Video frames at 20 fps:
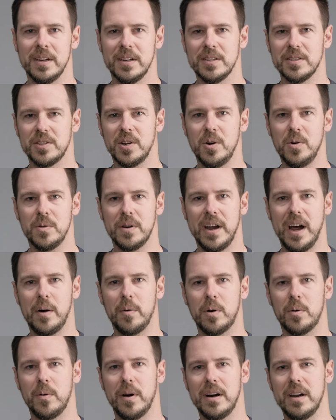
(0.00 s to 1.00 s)
So now
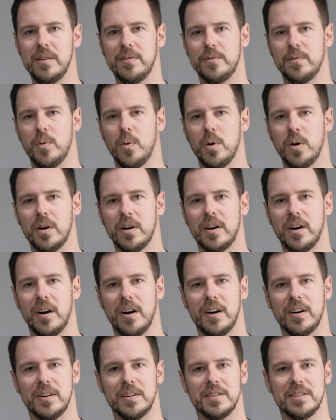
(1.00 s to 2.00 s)
we're ready for
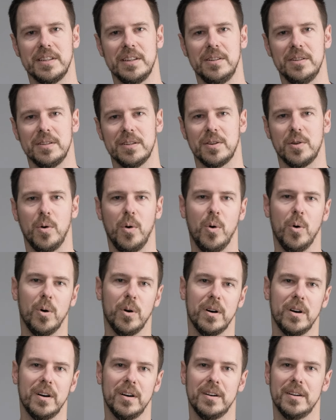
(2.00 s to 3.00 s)
our silk
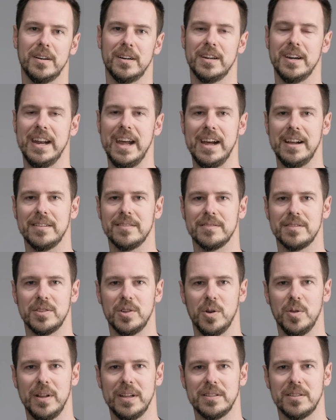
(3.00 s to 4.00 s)
or net.
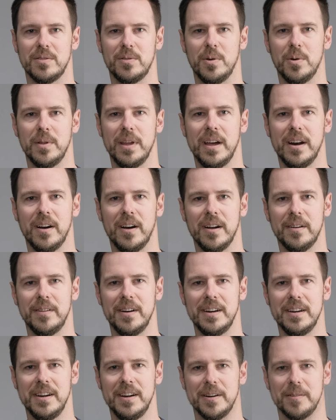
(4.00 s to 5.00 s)
So let's throw that on
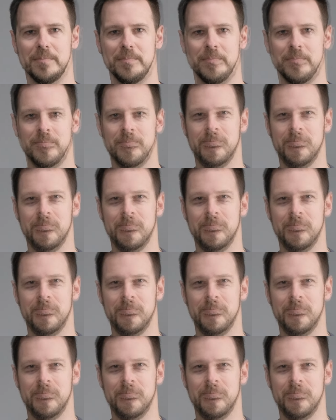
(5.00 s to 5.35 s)
right now.